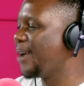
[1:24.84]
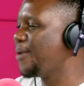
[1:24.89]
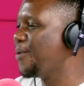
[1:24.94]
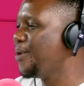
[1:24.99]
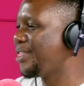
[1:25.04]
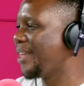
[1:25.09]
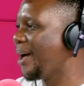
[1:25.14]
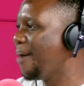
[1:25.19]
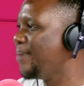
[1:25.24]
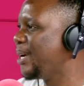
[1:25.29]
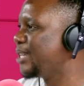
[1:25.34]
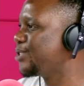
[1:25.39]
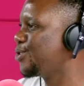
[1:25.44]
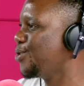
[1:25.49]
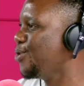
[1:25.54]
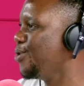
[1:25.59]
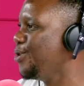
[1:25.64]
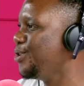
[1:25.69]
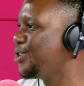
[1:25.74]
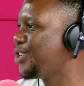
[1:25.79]
Black with
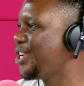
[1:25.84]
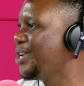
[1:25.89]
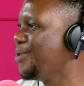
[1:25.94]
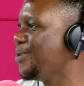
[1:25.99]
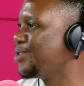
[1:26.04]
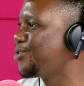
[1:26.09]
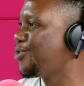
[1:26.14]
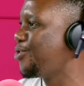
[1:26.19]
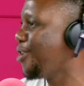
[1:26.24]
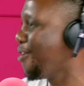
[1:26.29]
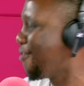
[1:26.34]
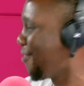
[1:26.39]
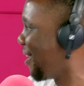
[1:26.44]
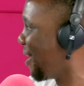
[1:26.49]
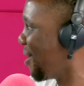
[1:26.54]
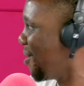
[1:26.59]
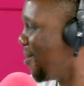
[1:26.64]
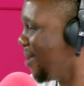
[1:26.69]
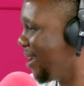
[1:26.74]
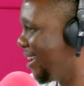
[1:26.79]
Amazulu. She was
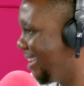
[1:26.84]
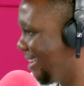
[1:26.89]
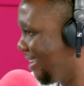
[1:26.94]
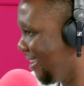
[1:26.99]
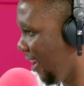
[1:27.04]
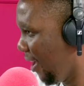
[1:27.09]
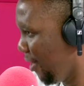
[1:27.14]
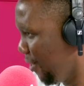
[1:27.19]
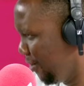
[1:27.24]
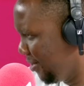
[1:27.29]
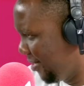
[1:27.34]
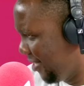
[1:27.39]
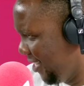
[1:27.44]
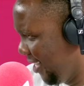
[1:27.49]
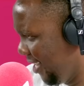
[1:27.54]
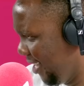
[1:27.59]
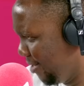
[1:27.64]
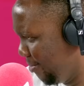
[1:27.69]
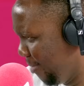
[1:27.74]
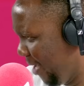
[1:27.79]
drifting away. Are those
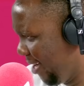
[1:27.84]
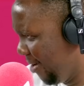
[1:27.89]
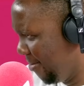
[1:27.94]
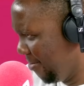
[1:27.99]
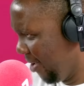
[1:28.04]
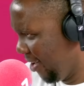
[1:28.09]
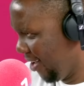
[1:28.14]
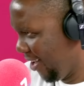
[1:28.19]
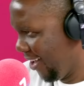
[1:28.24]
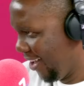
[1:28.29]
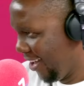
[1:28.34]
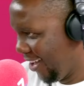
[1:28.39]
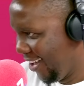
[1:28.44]
tears, madam?